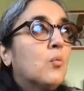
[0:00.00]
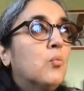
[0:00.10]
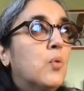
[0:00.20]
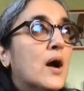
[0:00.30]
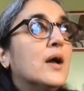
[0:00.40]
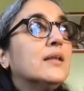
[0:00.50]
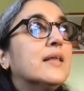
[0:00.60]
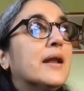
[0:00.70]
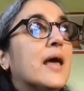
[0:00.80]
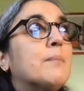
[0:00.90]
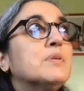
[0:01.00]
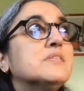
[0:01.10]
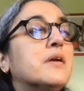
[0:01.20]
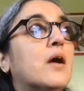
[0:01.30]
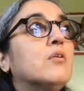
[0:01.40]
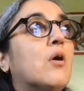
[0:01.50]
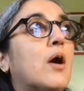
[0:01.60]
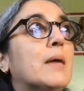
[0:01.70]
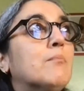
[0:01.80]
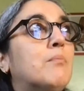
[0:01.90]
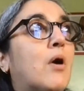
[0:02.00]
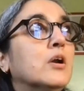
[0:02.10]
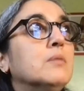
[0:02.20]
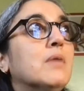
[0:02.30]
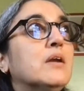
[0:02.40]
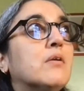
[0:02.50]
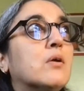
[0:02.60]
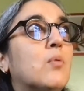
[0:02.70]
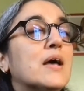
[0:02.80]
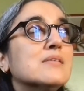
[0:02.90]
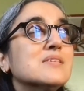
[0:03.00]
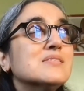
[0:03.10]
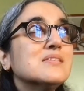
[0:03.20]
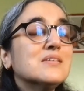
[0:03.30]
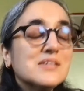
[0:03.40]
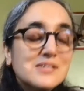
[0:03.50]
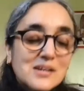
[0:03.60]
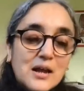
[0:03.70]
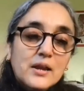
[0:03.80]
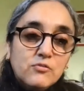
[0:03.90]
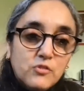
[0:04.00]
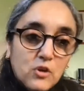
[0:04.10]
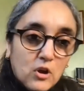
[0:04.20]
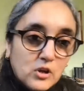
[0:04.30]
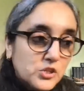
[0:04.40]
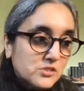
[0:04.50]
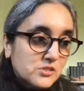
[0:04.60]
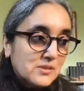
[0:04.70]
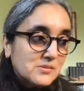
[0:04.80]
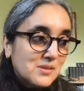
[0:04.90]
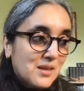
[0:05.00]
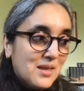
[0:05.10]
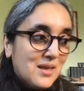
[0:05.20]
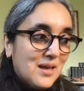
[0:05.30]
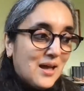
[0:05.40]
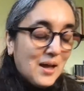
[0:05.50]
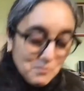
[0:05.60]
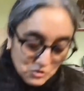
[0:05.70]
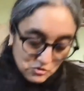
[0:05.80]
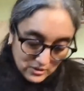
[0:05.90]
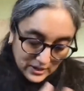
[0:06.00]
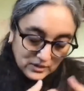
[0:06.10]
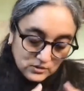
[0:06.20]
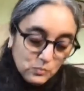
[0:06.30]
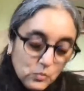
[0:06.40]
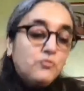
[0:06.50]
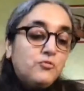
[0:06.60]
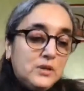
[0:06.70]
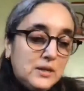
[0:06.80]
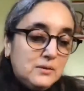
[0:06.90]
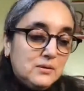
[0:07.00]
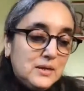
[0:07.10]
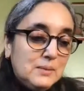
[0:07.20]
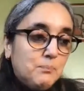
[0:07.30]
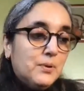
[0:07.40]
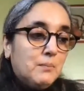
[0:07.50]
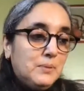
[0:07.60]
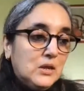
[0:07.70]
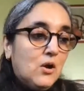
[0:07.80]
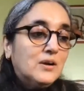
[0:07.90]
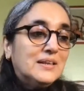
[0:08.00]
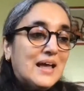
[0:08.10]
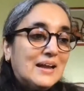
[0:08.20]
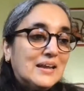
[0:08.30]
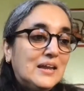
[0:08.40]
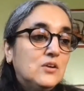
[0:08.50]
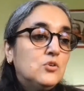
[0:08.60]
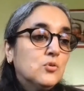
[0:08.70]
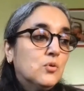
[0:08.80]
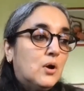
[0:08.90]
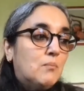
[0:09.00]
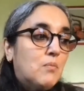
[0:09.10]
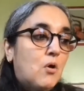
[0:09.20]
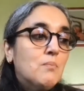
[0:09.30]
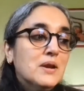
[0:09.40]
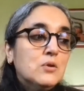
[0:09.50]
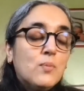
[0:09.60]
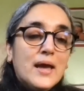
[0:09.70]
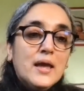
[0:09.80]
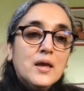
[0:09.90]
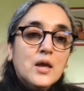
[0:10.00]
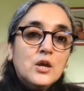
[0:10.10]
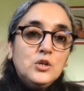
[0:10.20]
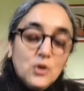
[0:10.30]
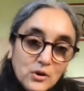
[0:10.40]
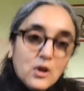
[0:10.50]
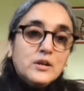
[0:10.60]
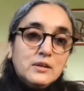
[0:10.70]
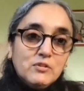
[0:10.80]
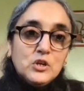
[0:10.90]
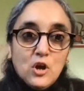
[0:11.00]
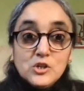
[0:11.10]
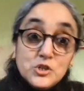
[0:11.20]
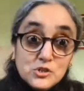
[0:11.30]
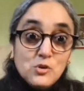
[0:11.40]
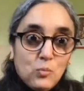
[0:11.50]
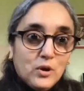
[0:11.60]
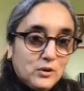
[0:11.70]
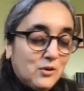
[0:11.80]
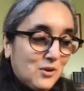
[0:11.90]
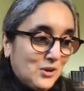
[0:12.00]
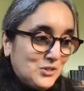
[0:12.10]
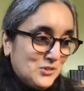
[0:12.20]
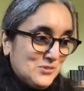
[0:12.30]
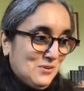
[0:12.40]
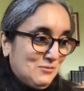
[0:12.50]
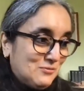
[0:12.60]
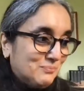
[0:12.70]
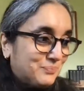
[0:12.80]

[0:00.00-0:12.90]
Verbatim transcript: work that happens around embodiment requires a certain kind of consciousness. I'm trying to move deeper beyond that into a moment where you're not even conscious of what you're conscious of.